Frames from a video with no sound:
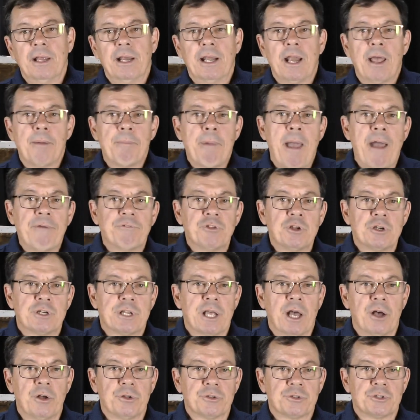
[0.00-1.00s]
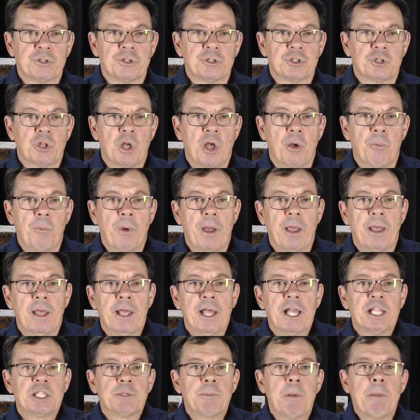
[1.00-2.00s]
Now, Matthew tells us that we're
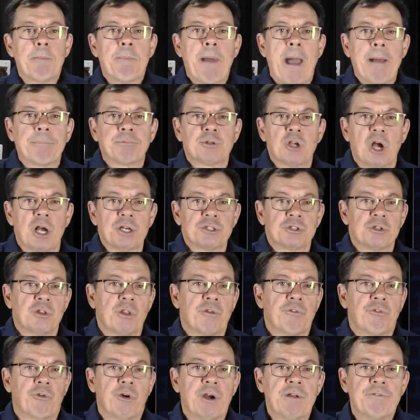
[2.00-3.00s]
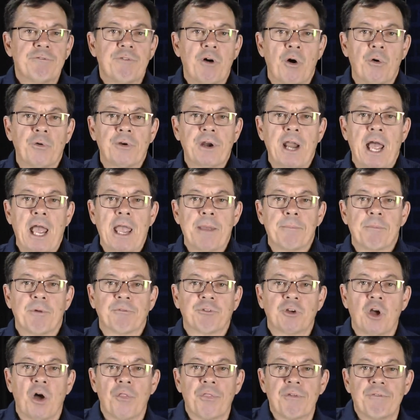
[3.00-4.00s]
to be baptized in the threefold name
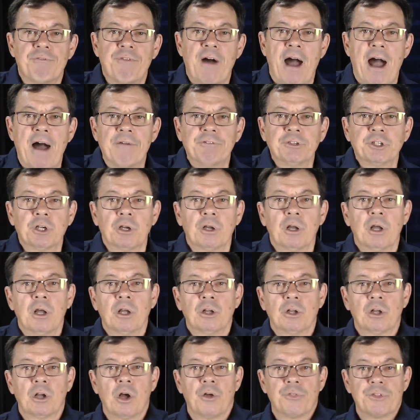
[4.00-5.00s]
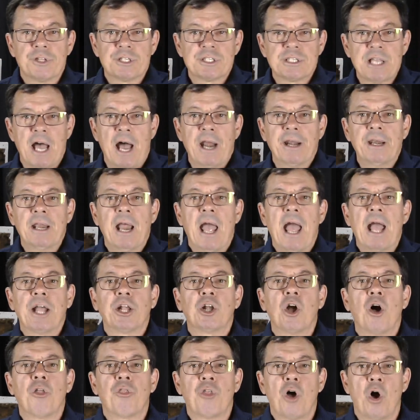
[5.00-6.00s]
of God the Father, God the Son, and
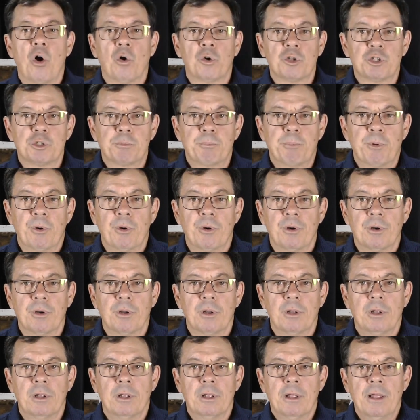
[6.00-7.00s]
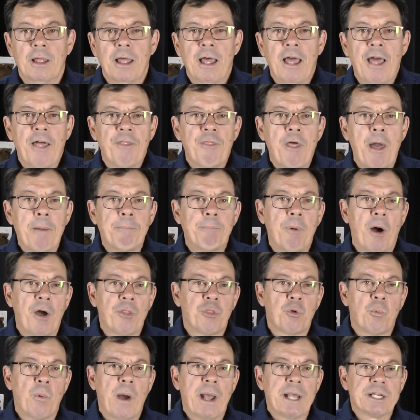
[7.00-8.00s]
God the Holy Spirit. That, by
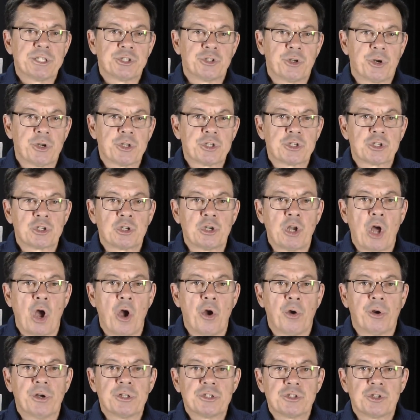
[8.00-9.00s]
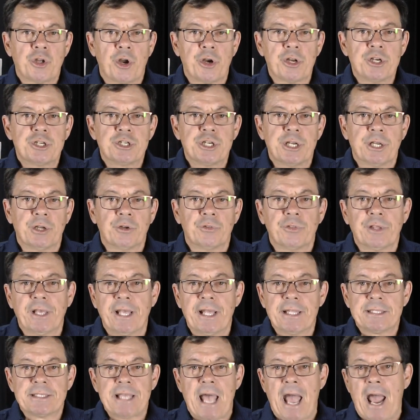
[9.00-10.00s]
the way, is not a slogan, it's not a jingle that
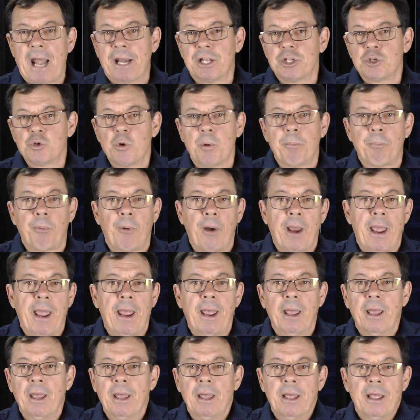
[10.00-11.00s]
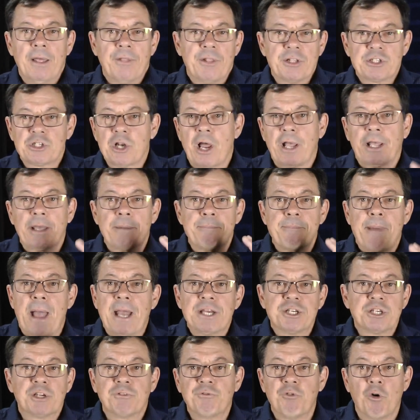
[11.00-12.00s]
gets added to a prayer. It's like a
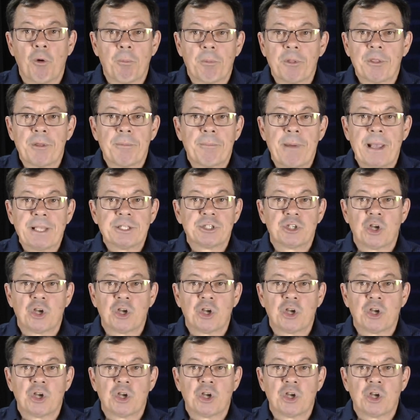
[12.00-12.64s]
magic formula that makes